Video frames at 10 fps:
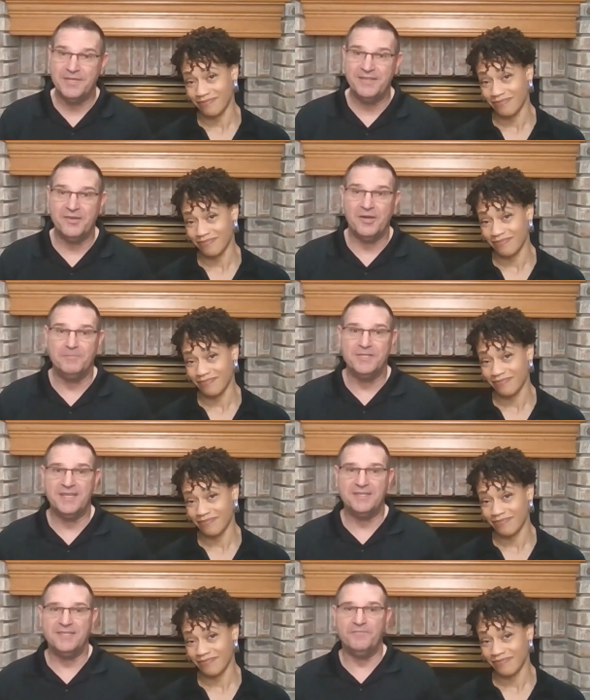Speaker 1: in their
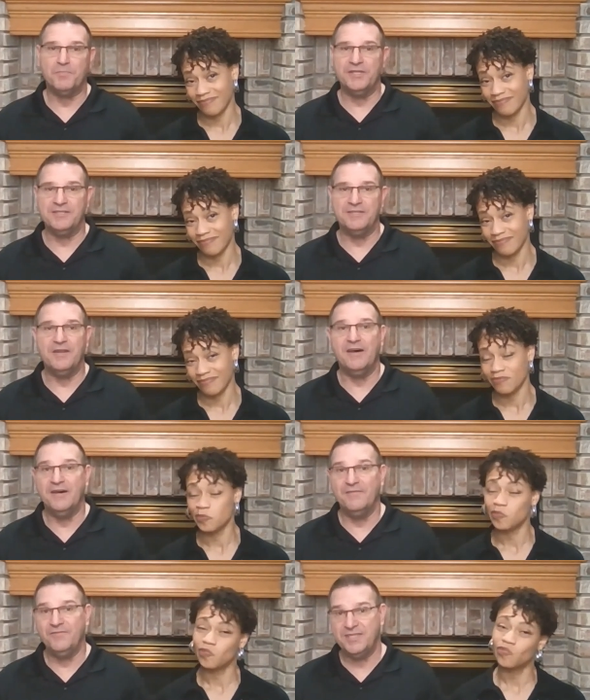obsessive prison
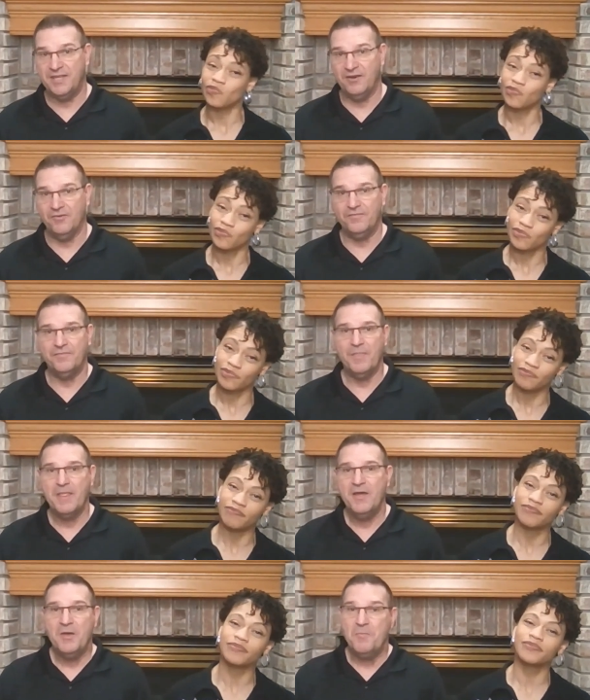of self.
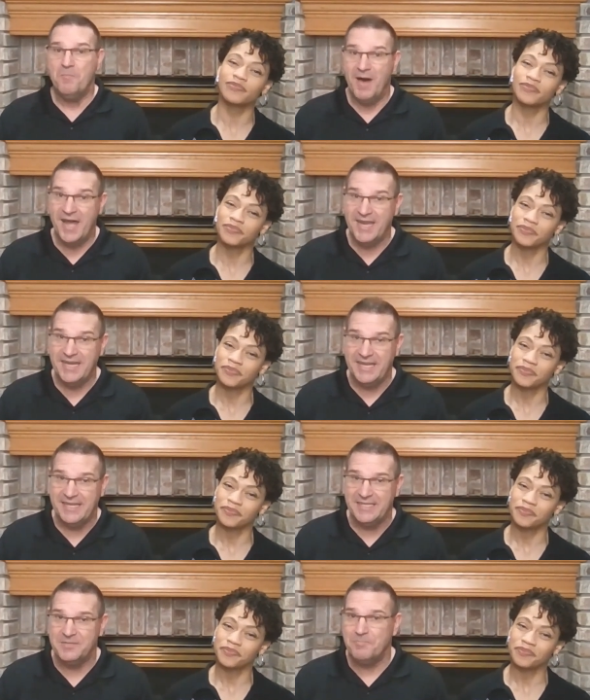My
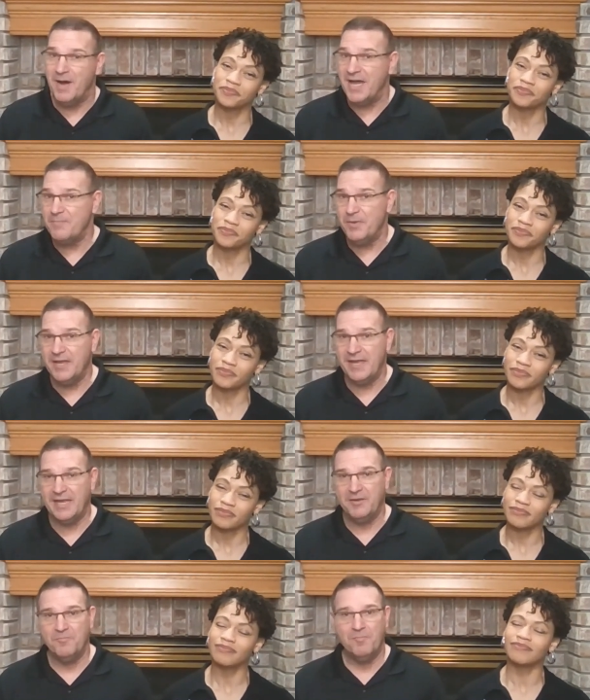needs, my
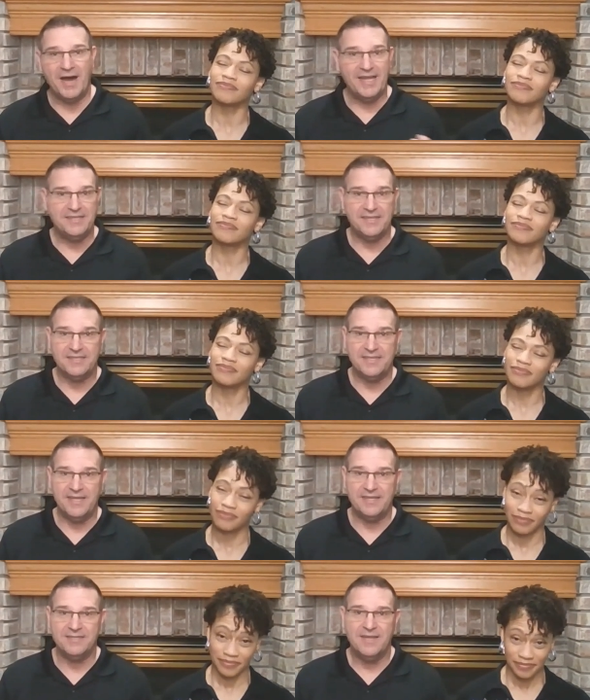pain, my
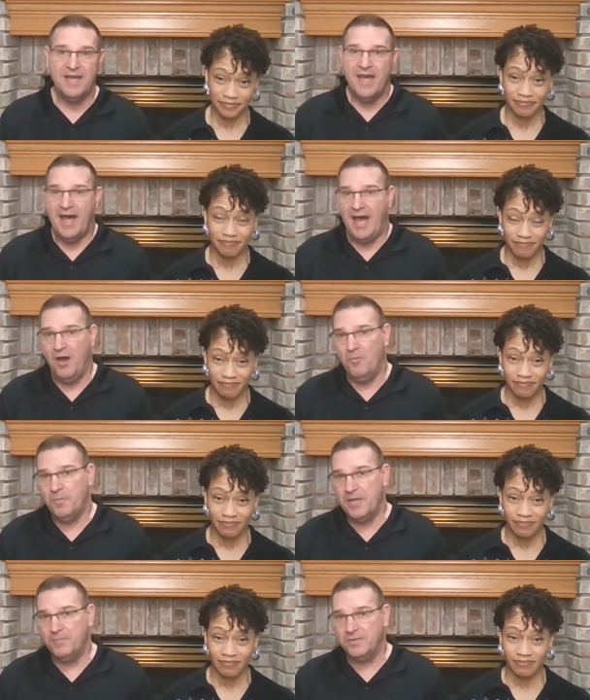success, how
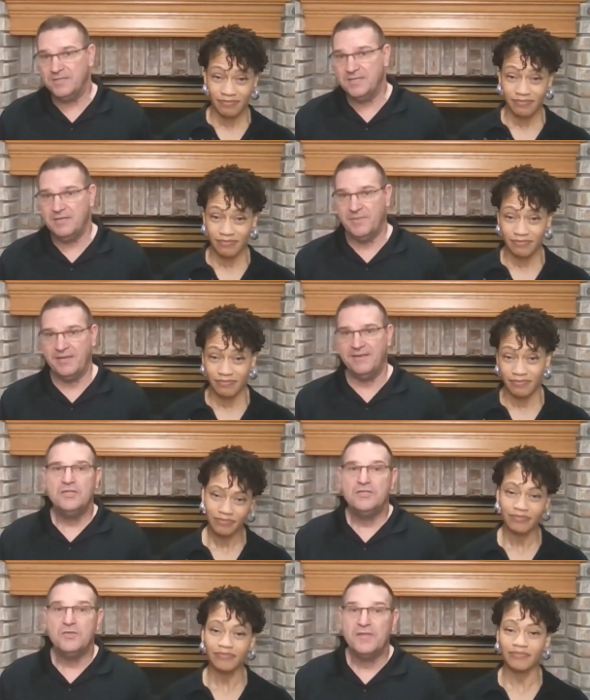people see me.
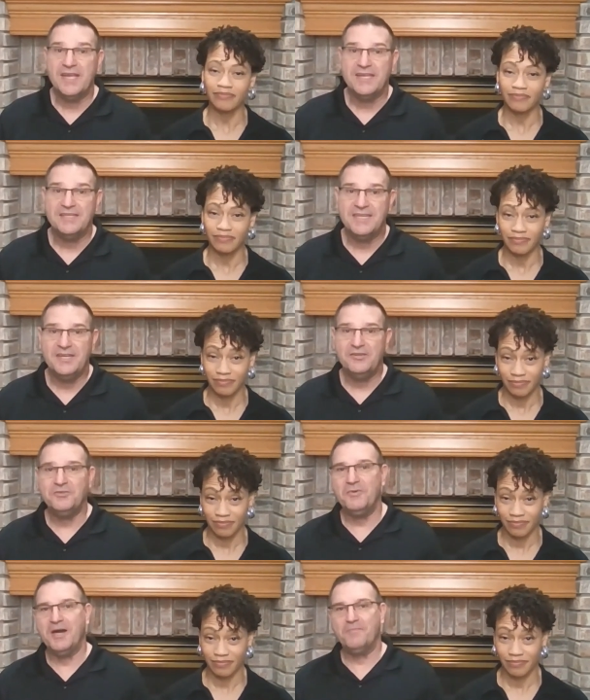So they continue
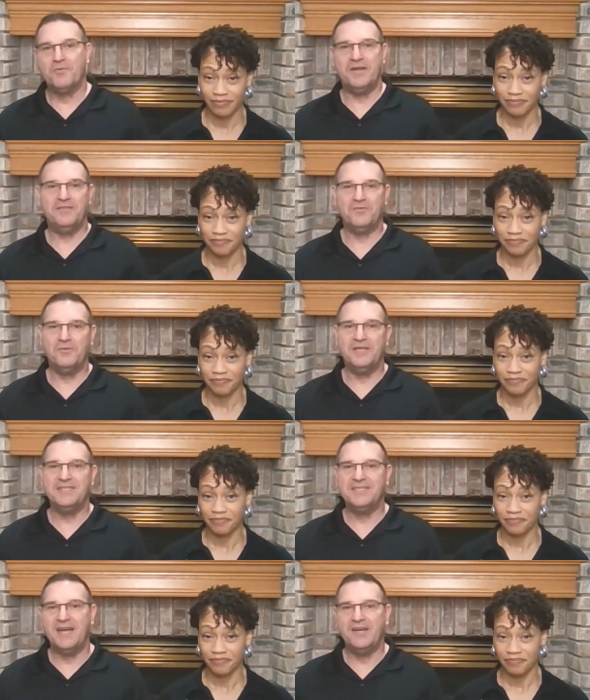to operate through a
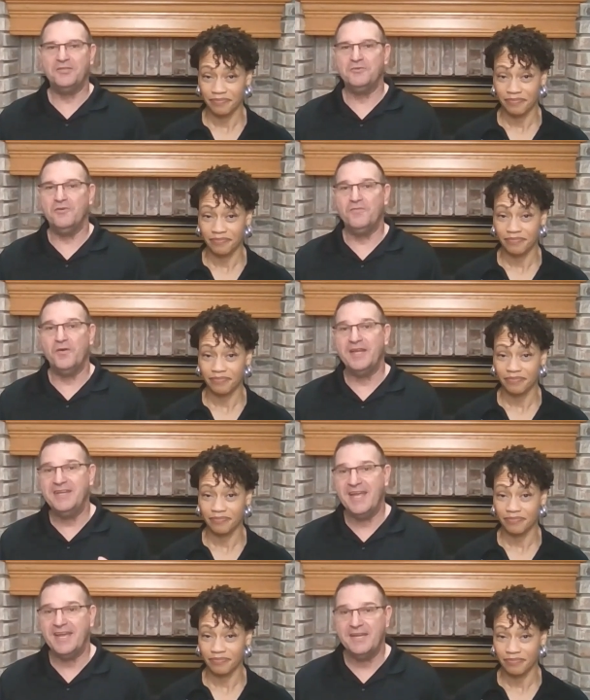desire to avoid
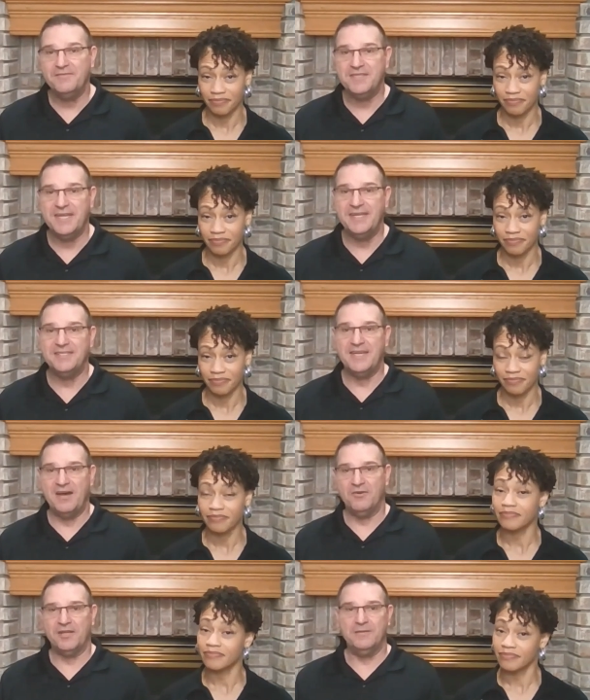negative states and
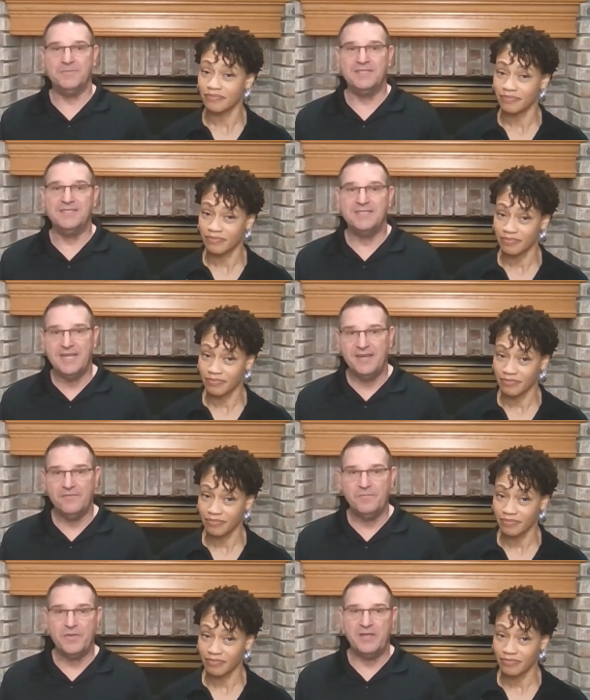outcomes instead
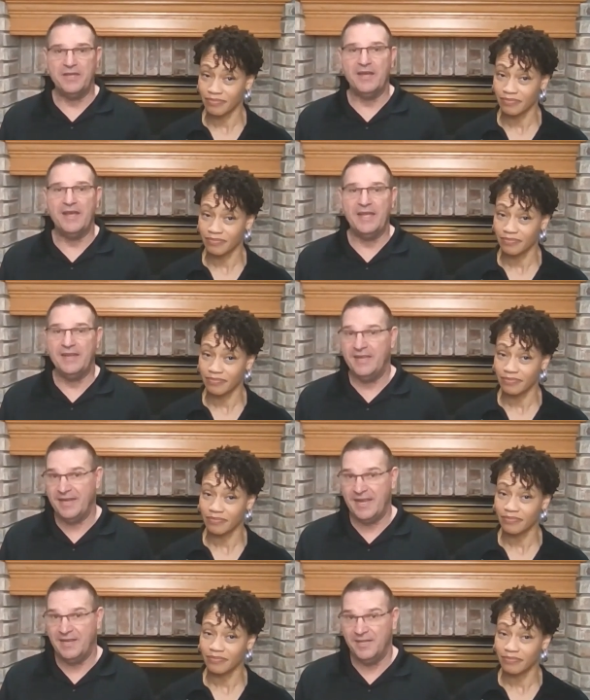of being in
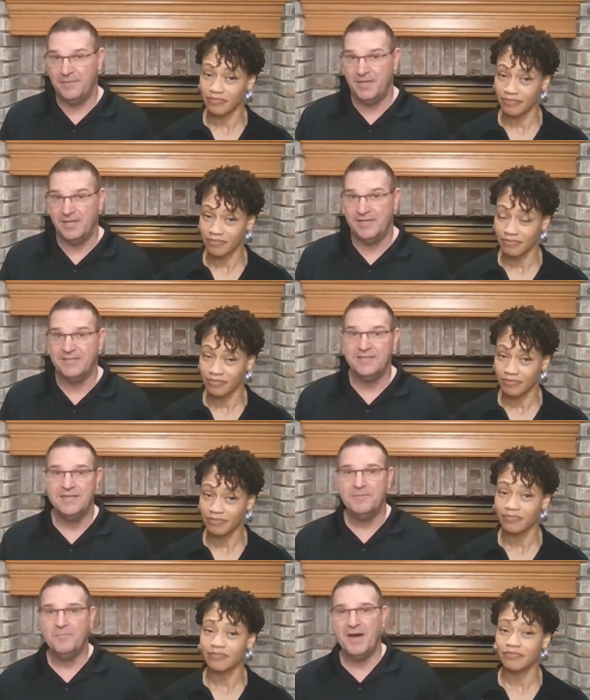a limitless
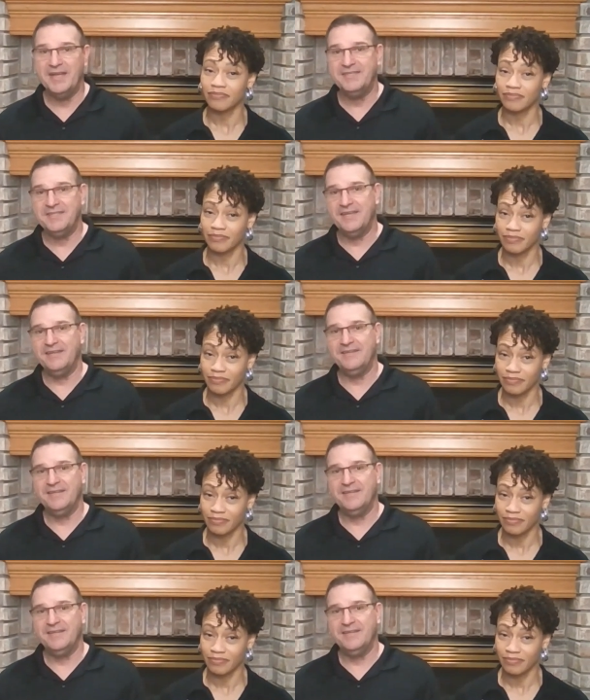mindset.